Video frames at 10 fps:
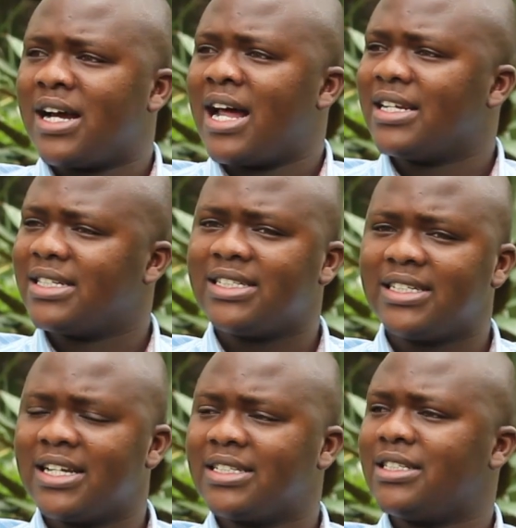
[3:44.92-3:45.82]
100
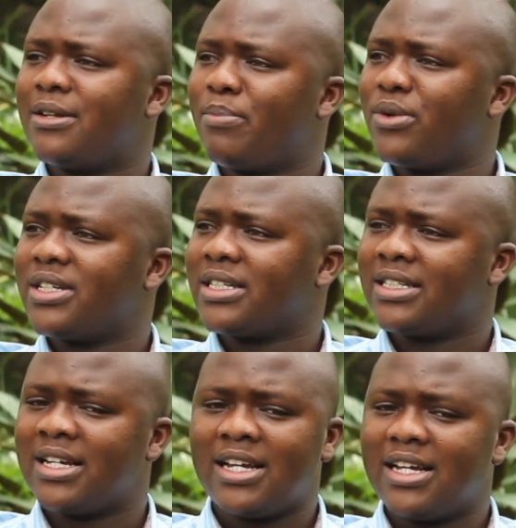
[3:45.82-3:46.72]
chickens, it's a
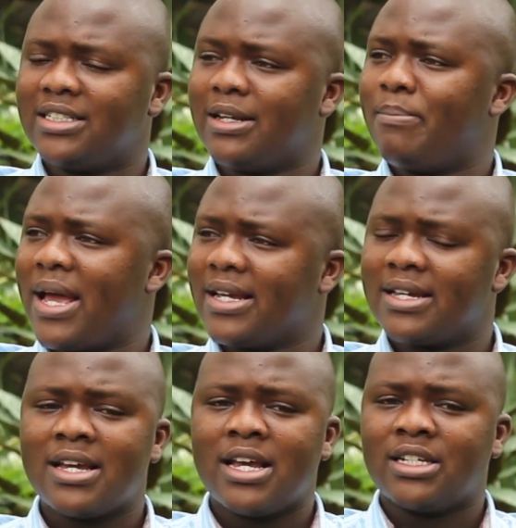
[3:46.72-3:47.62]
project, it's a bank.
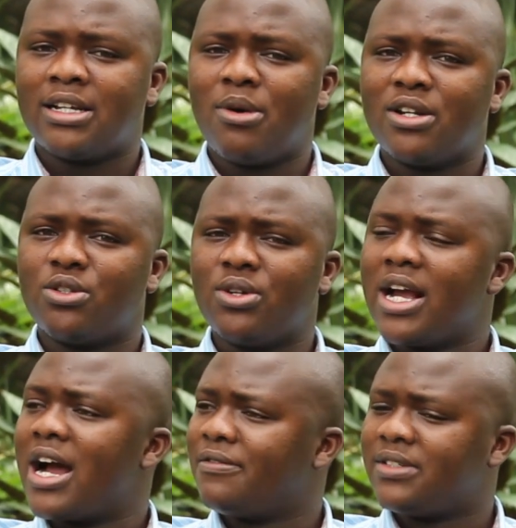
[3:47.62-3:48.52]
Someone is
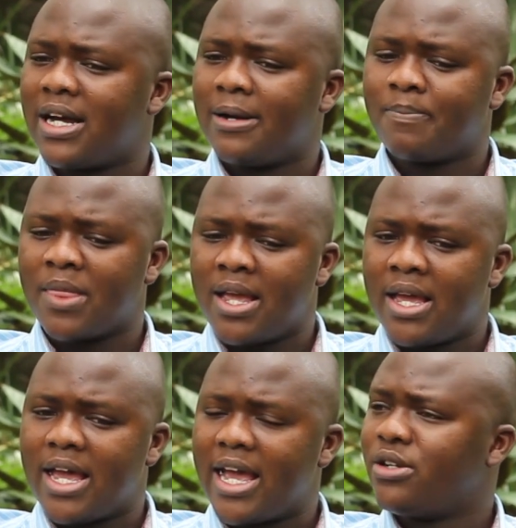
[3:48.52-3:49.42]
looking after
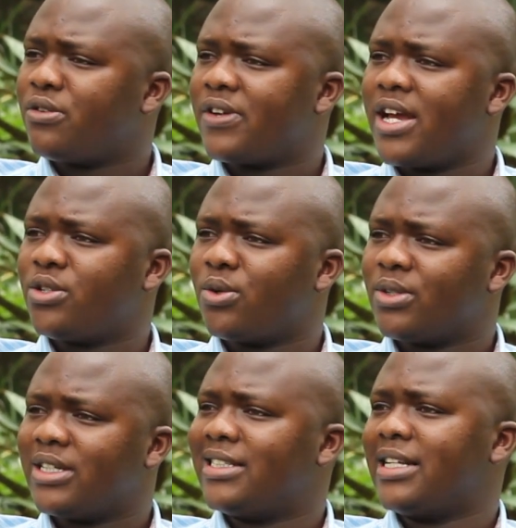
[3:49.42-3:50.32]
a head of cattle,
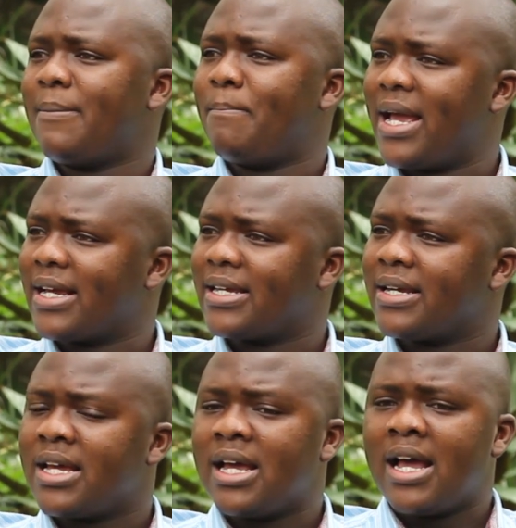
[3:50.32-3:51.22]
it's a bank.
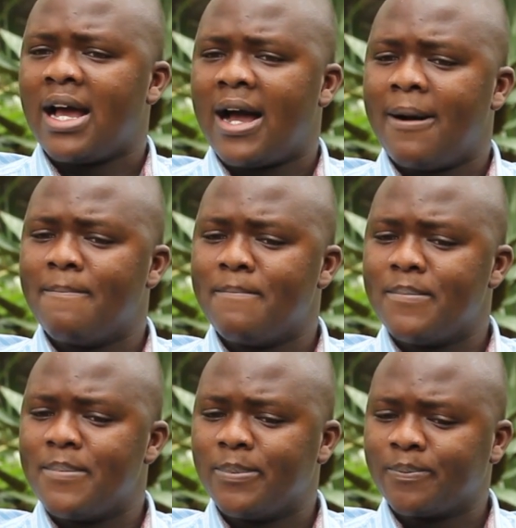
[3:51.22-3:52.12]

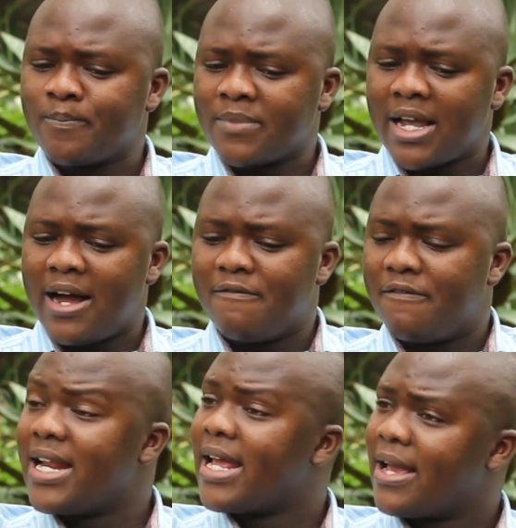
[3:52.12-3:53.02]
I'm
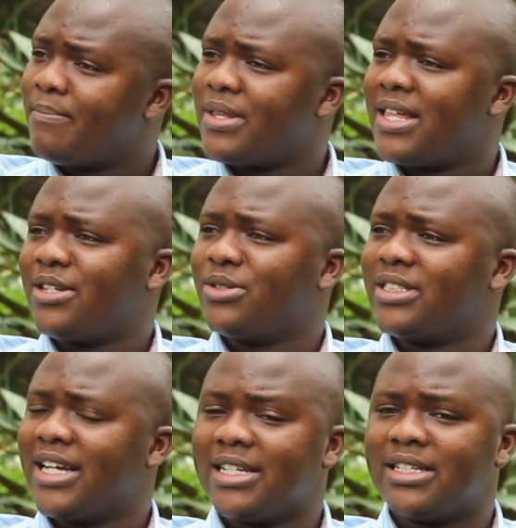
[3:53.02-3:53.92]
very happy that you
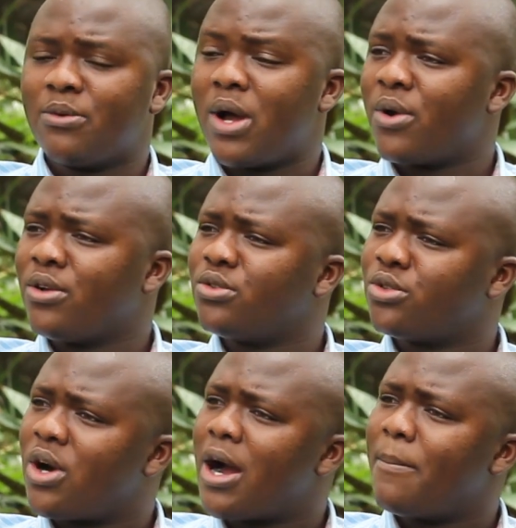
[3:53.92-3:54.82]
said we are going to
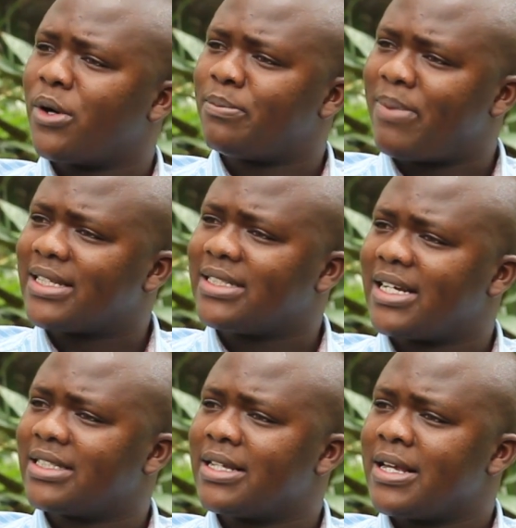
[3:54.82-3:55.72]
talk about
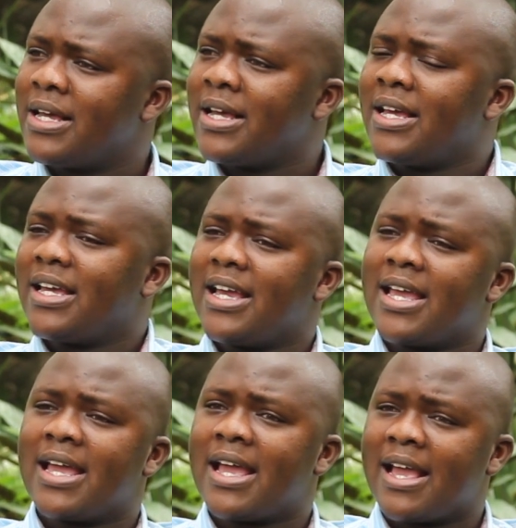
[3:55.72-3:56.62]
pastures,
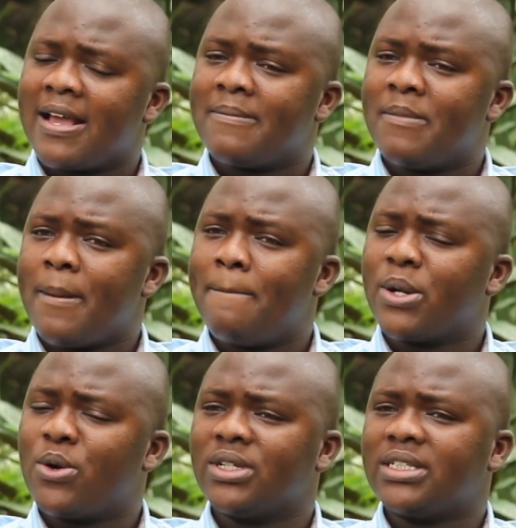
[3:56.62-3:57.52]

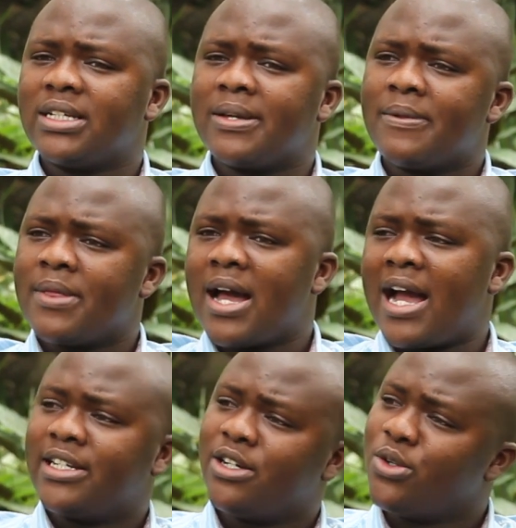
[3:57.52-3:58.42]
because
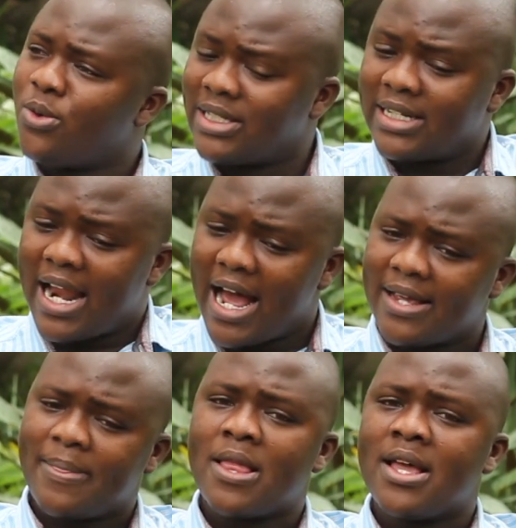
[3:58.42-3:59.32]
I tell you,
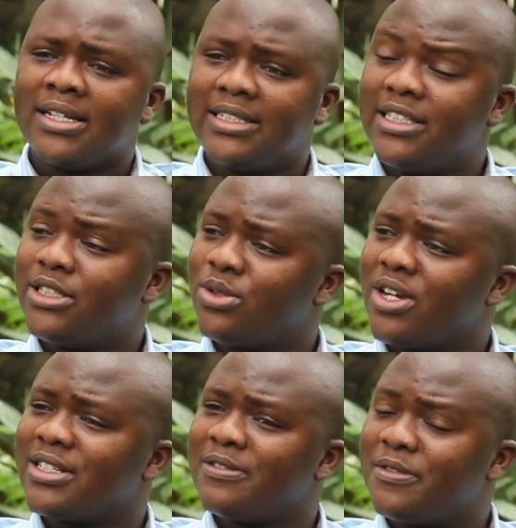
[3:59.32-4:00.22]
Wadzanai, since
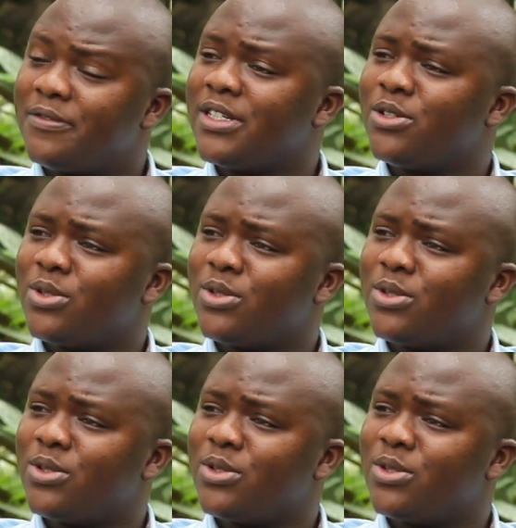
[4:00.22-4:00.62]
2015